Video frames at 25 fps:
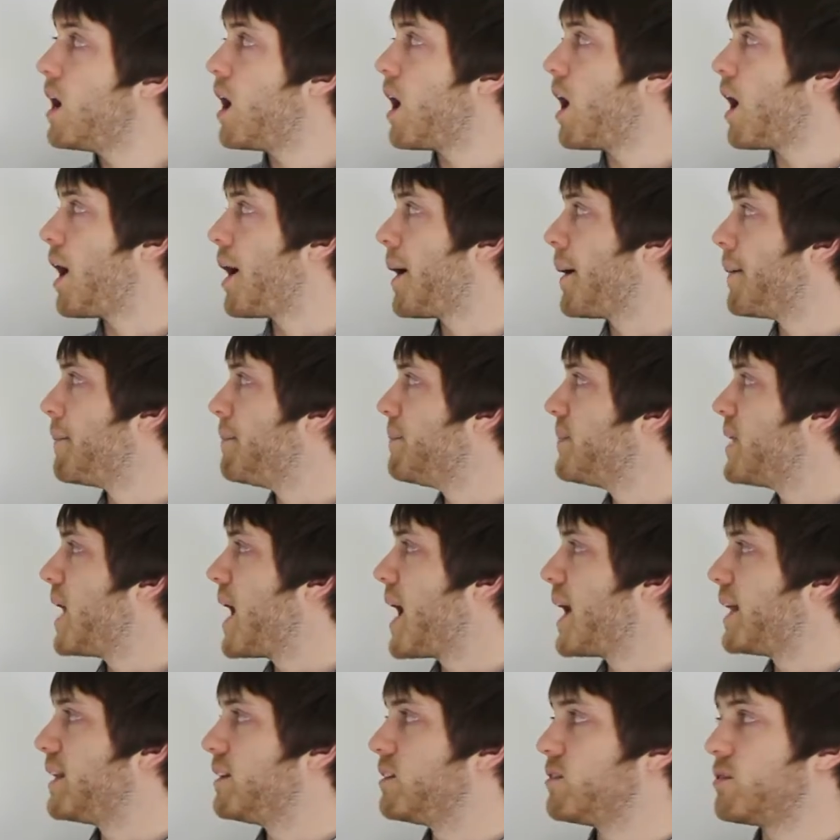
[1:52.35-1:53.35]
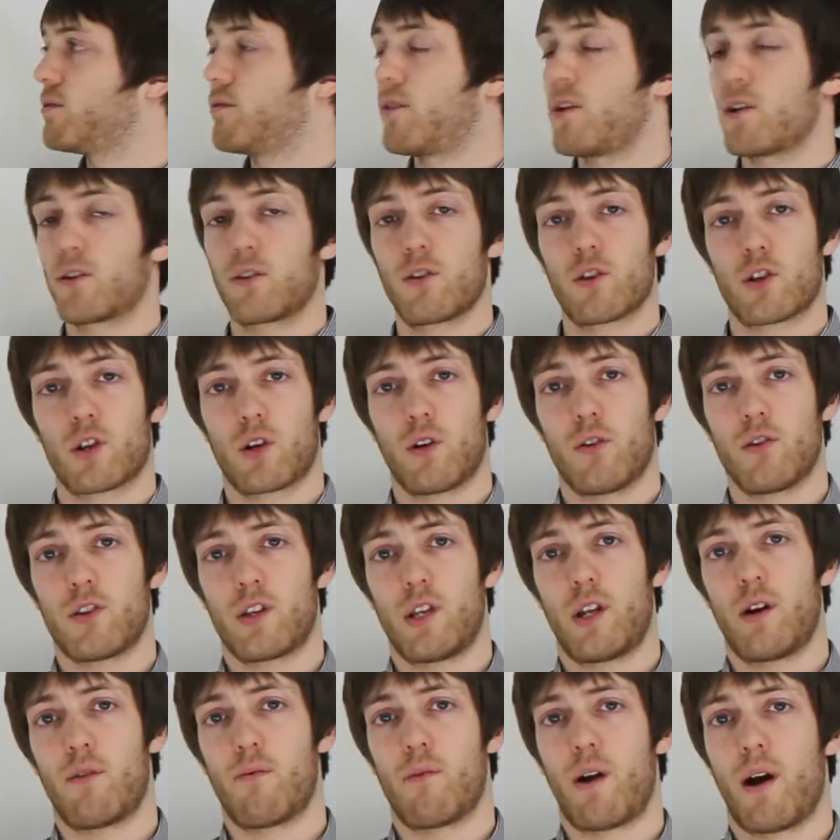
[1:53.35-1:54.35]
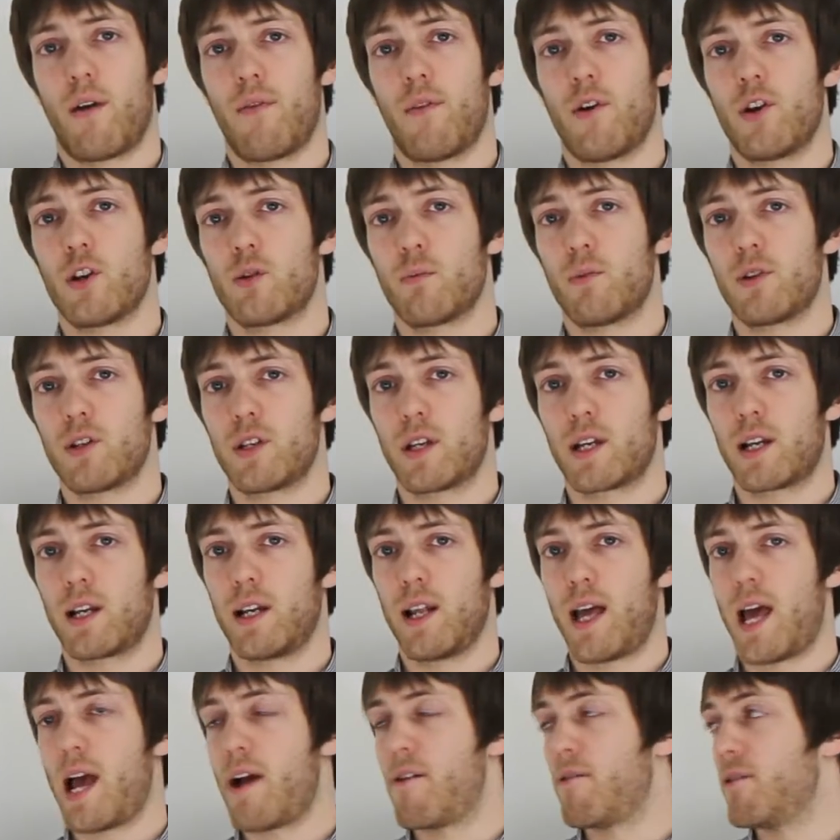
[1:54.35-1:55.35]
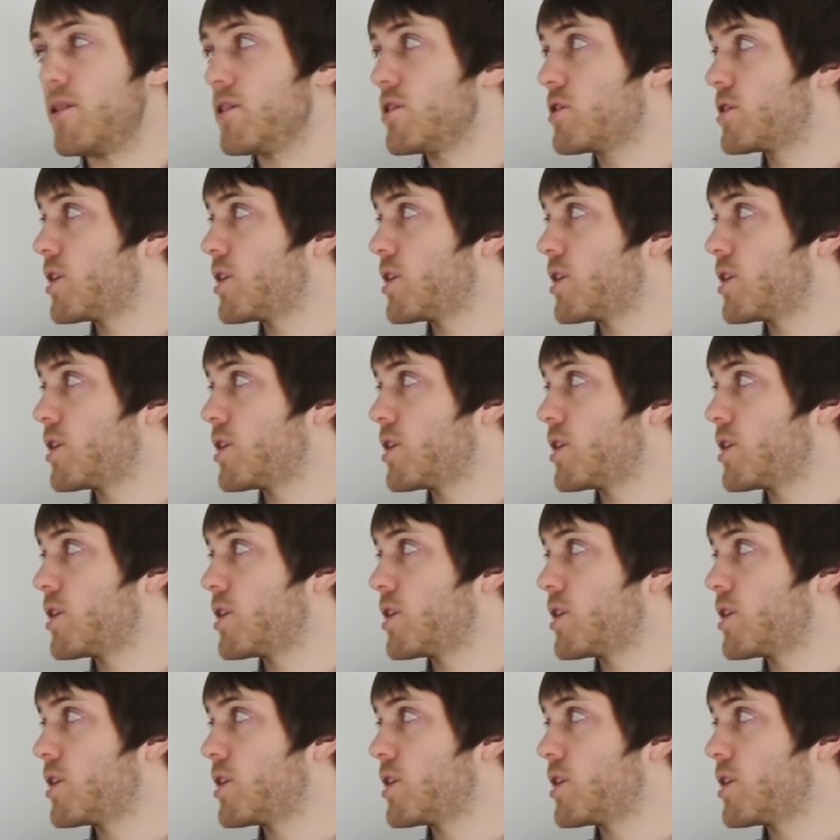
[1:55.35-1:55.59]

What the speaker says: and focus content around those particular areas.